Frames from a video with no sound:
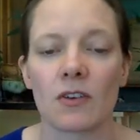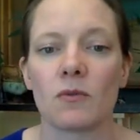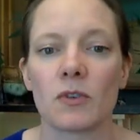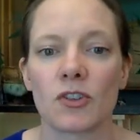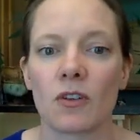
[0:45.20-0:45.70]

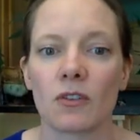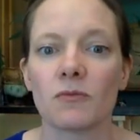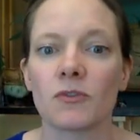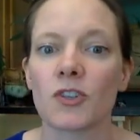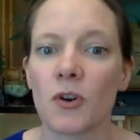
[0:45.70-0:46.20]
which I'll
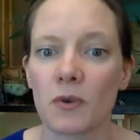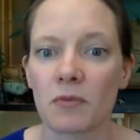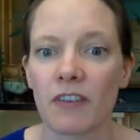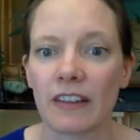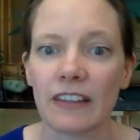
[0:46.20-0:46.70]
show and
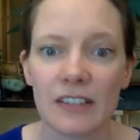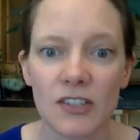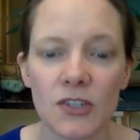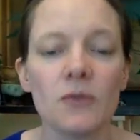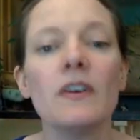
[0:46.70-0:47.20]
provide links
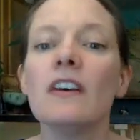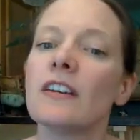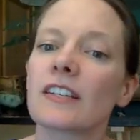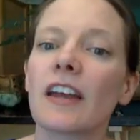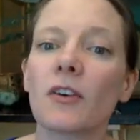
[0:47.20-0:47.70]
to
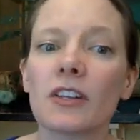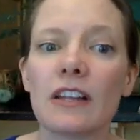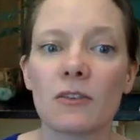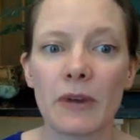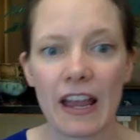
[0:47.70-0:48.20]
calculate
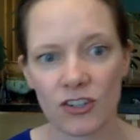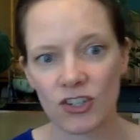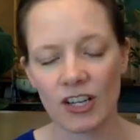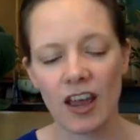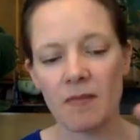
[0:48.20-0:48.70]
the reaction
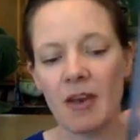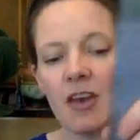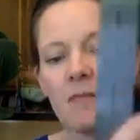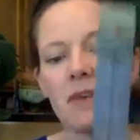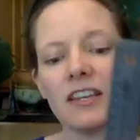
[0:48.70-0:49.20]
time
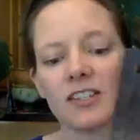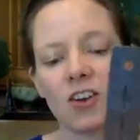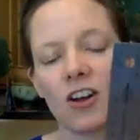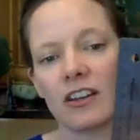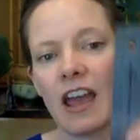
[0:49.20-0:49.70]
based
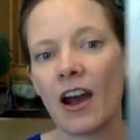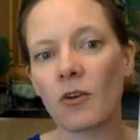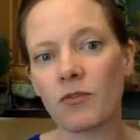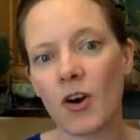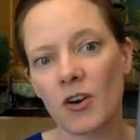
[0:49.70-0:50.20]
on how
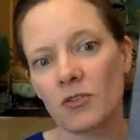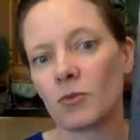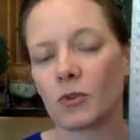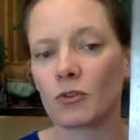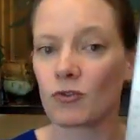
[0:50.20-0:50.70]
far the
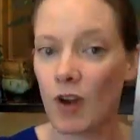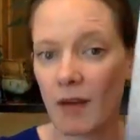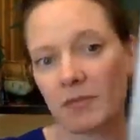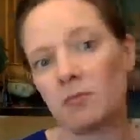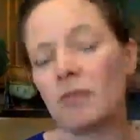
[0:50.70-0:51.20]
ruler
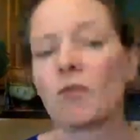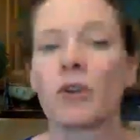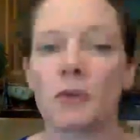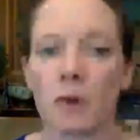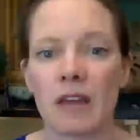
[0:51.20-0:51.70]
dropped before
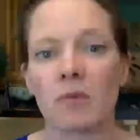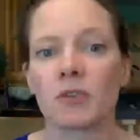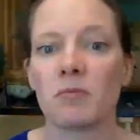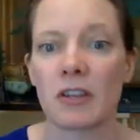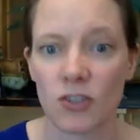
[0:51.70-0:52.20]
you were able to
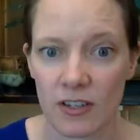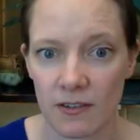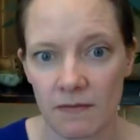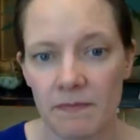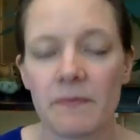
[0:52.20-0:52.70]
pinch it.
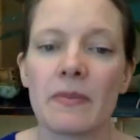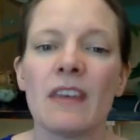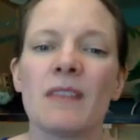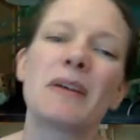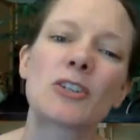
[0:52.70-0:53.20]

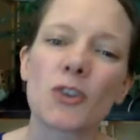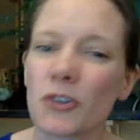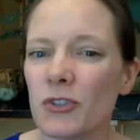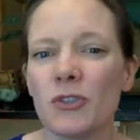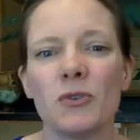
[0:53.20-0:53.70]
Make sure
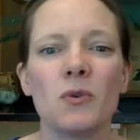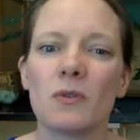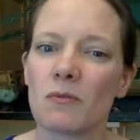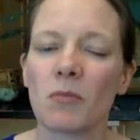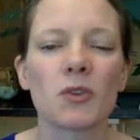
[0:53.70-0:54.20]
you
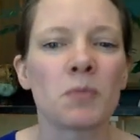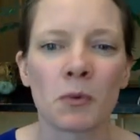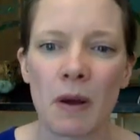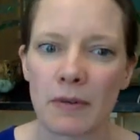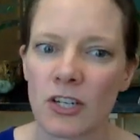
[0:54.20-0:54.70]
do multiple
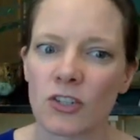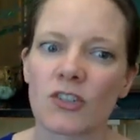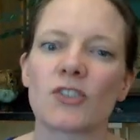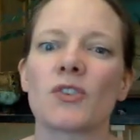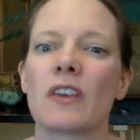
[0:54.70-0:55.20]

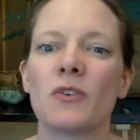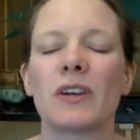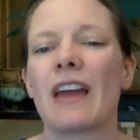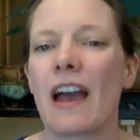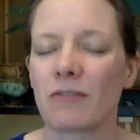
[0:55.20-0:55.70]
repetitions so that you
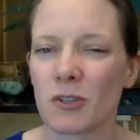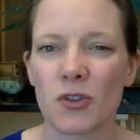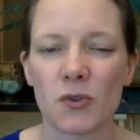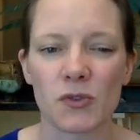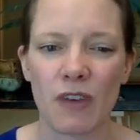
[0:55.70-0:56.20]
can average
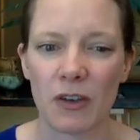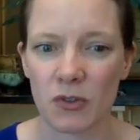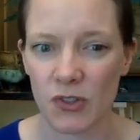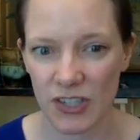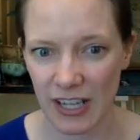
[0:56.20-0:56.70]
those
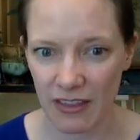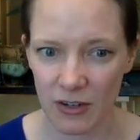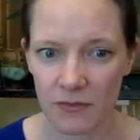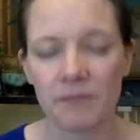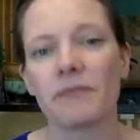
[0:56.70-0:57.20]
values
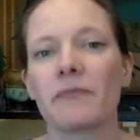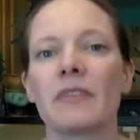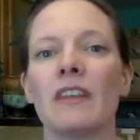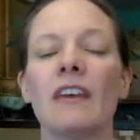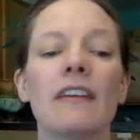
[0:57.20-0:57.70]
together.
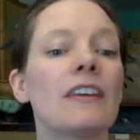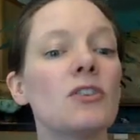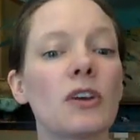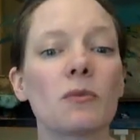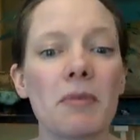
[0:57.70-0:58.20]
Then
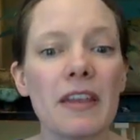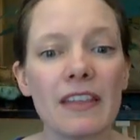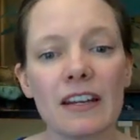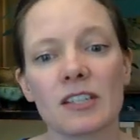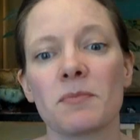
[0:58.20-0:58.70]
you can repeat
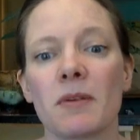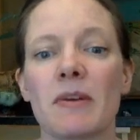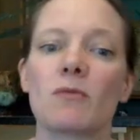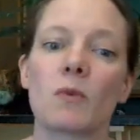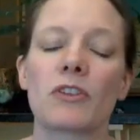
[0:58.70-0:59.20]
that
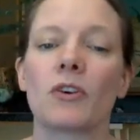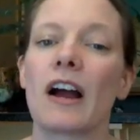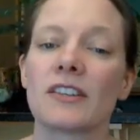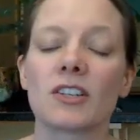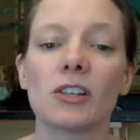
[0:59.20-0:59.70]
experiment with your
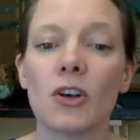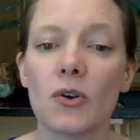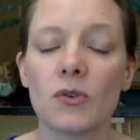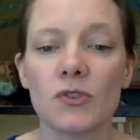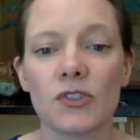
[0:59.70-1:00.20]
eyes
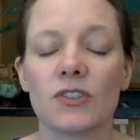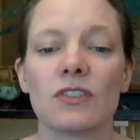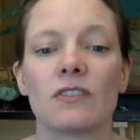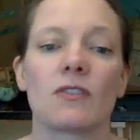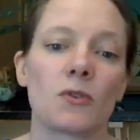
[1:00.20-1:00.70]
closed,
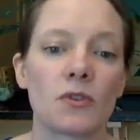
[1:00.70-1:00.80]
or